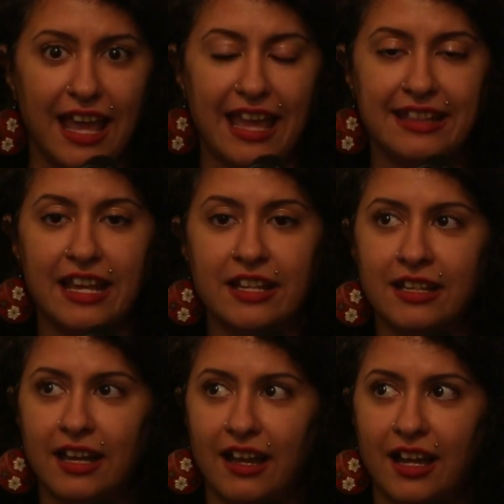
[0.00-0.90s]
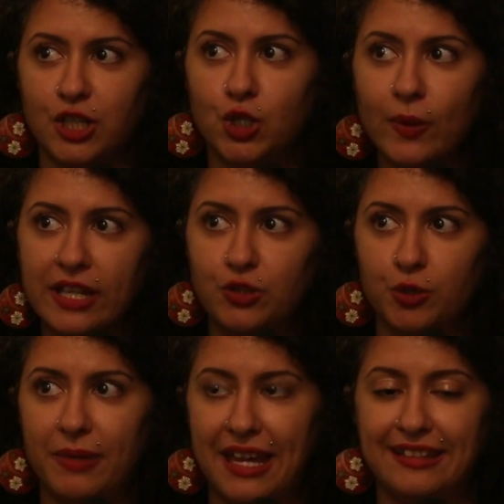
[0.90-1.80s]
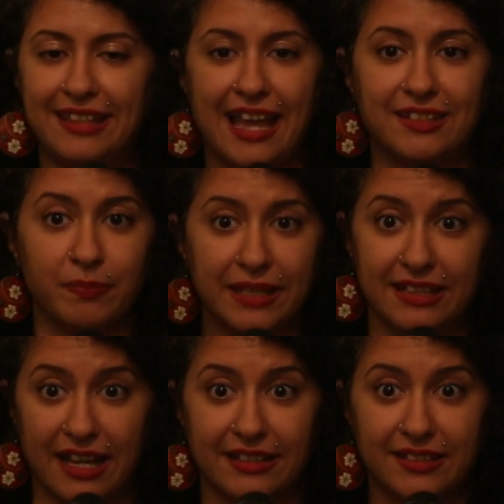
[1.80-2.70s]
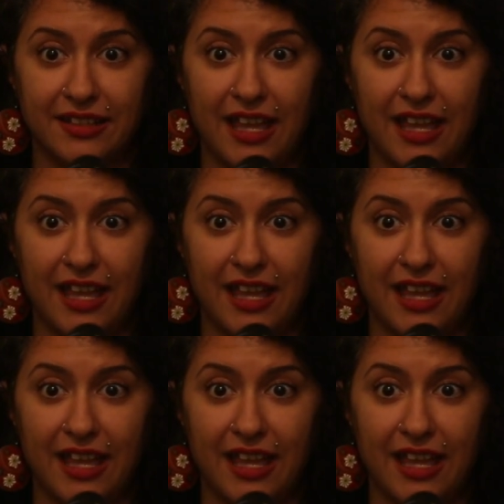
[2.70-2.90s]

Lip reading: and then going to bed at midnight.